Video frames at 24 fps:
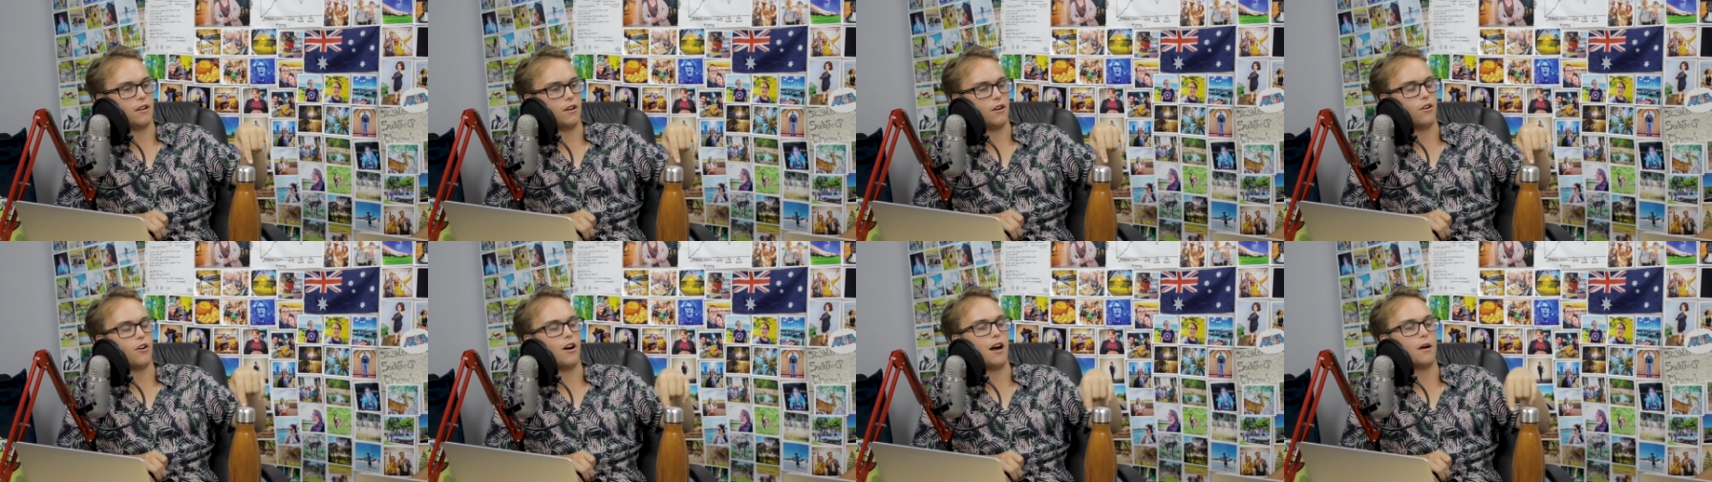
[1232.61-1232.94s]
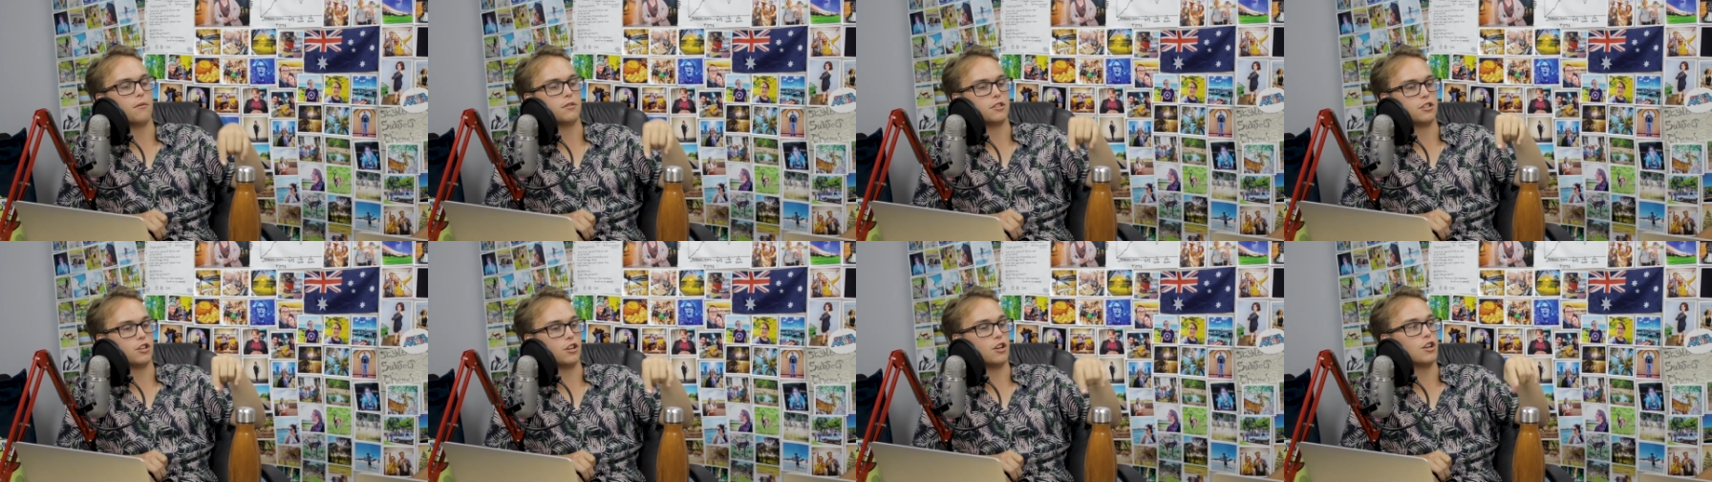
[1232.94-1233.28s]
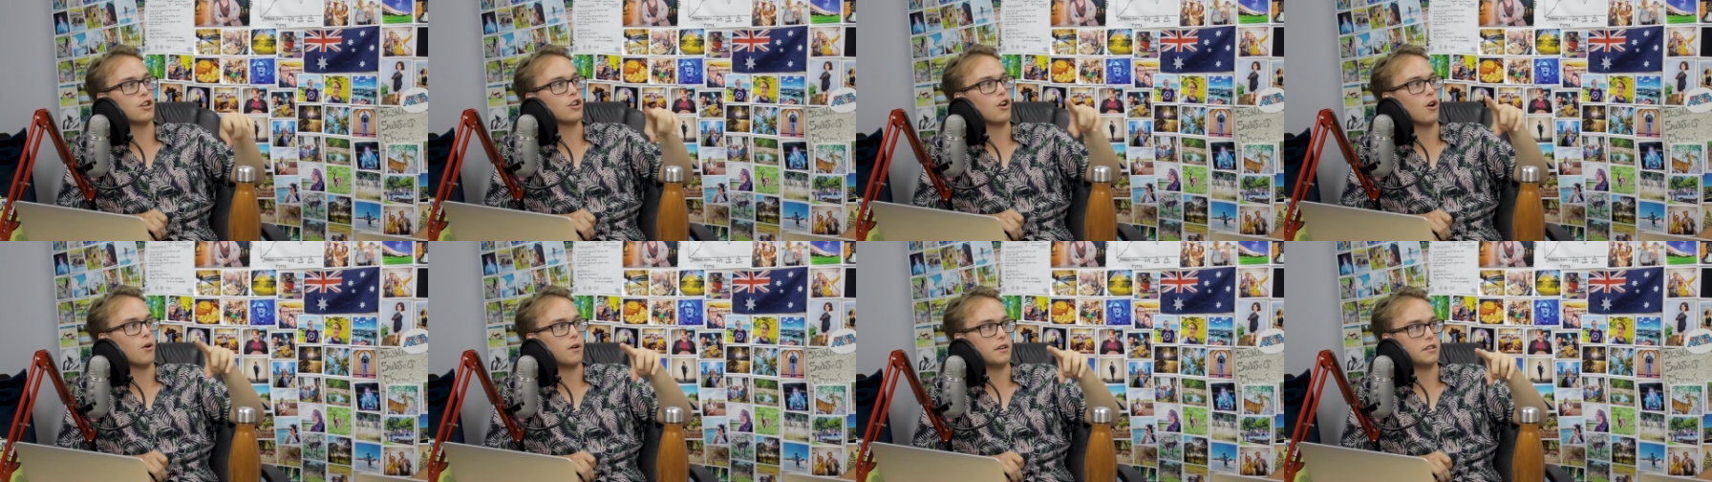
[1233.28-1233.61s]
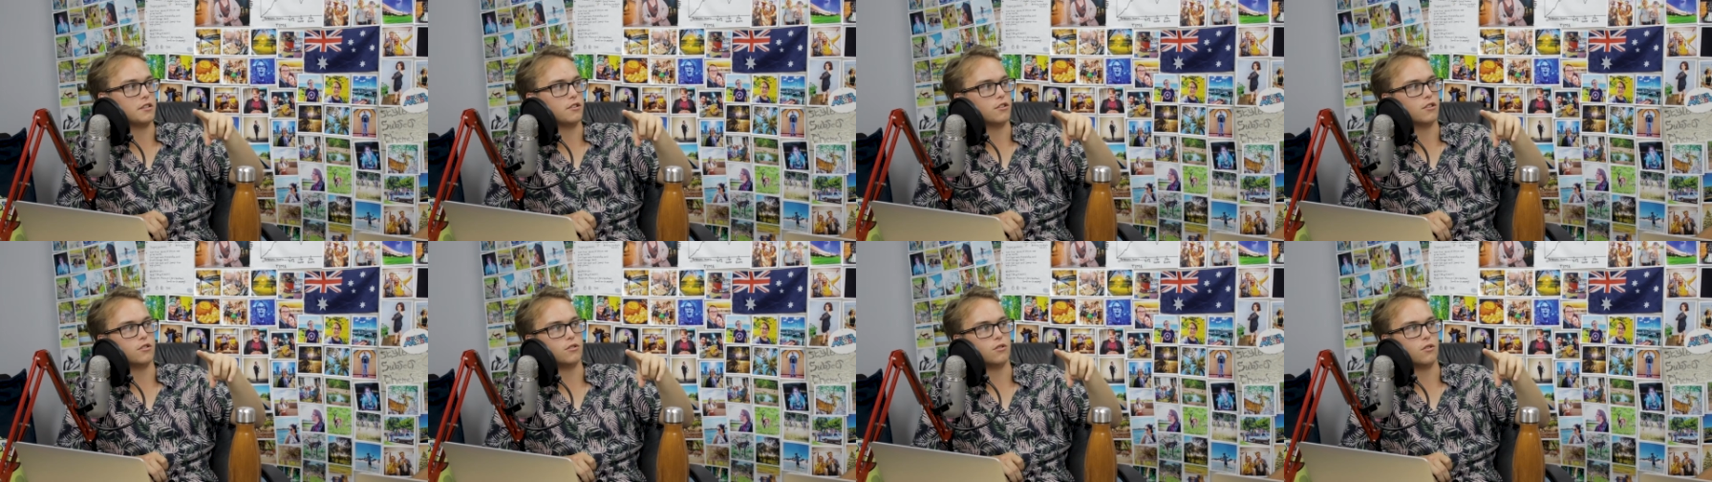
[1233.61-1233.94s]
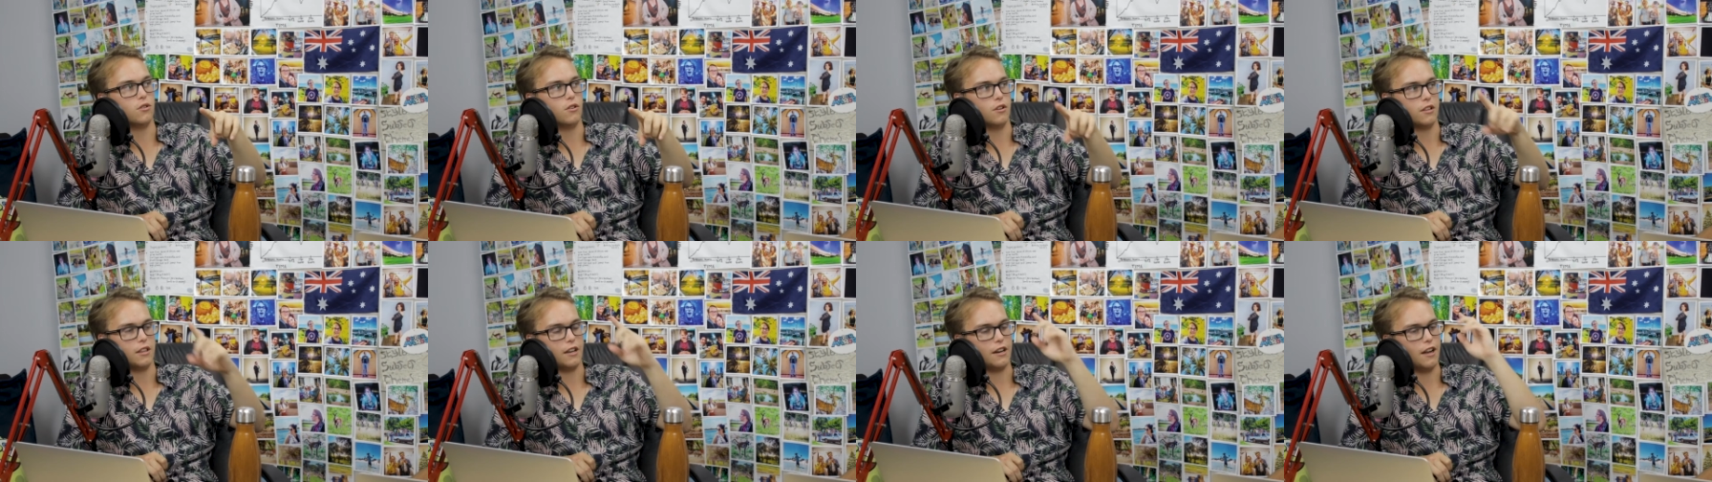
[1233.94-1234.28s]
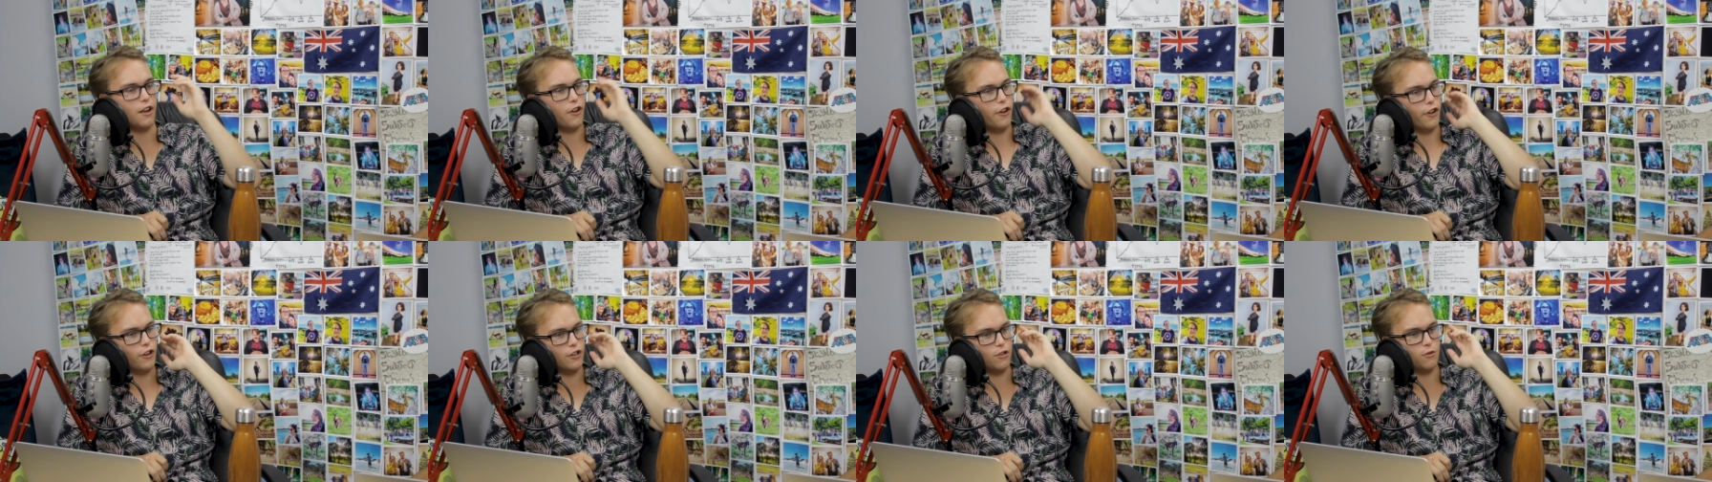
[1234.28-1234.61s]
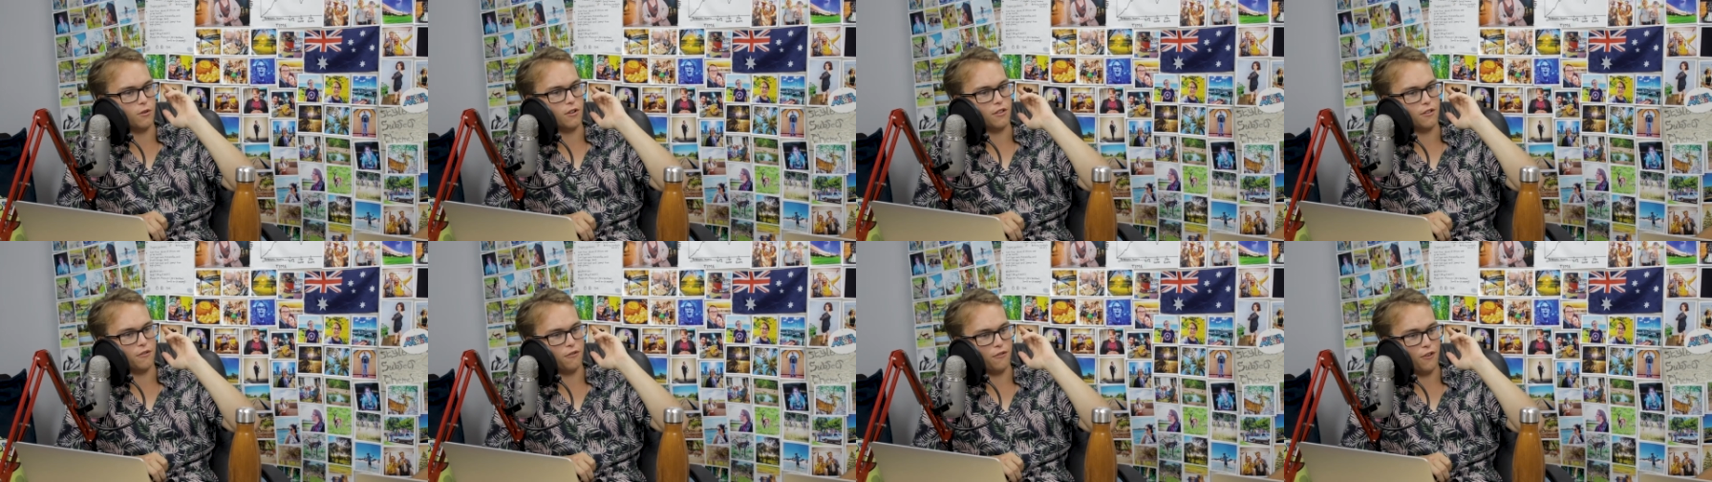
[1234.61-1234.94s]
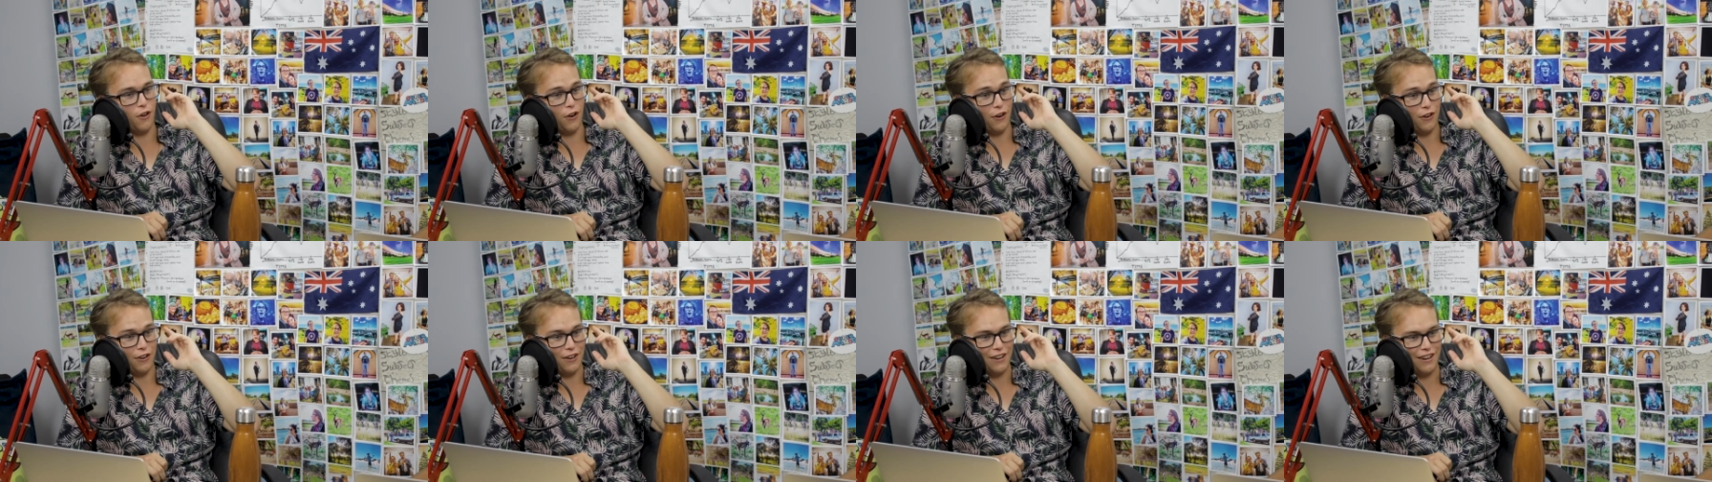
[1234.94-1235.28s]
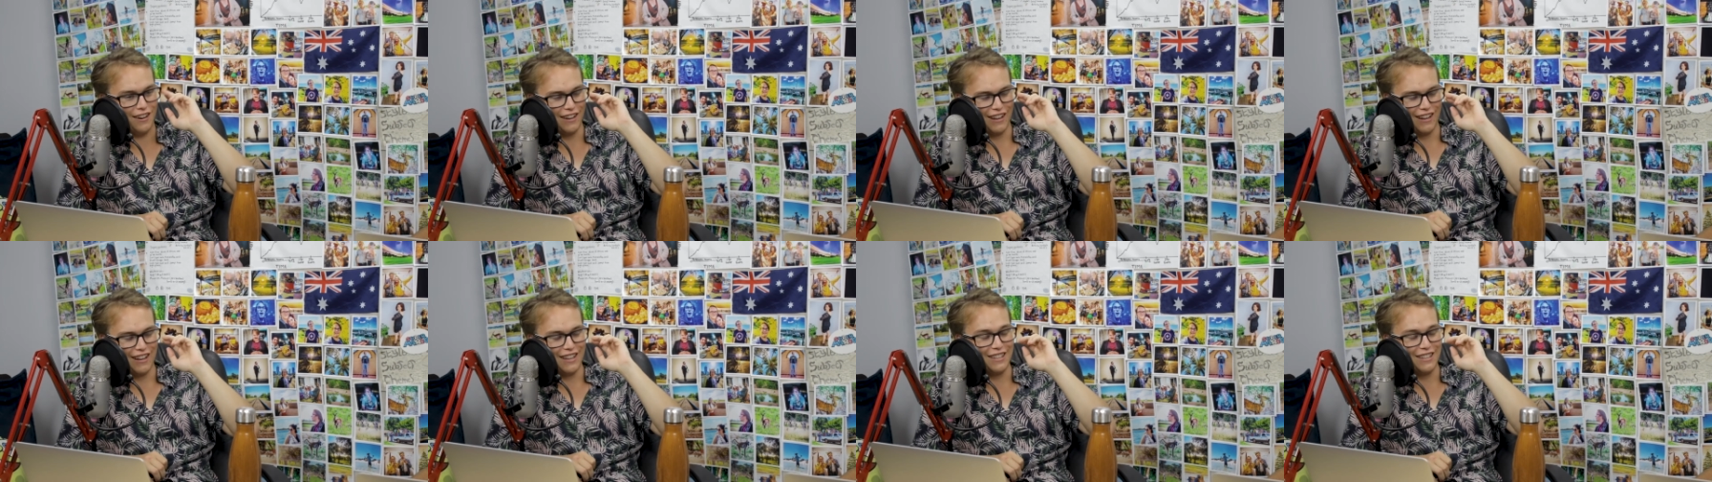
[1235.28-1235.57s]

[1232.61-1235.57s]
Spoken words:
Oh, I was gonna go into your door, and then I heard you were on the phone,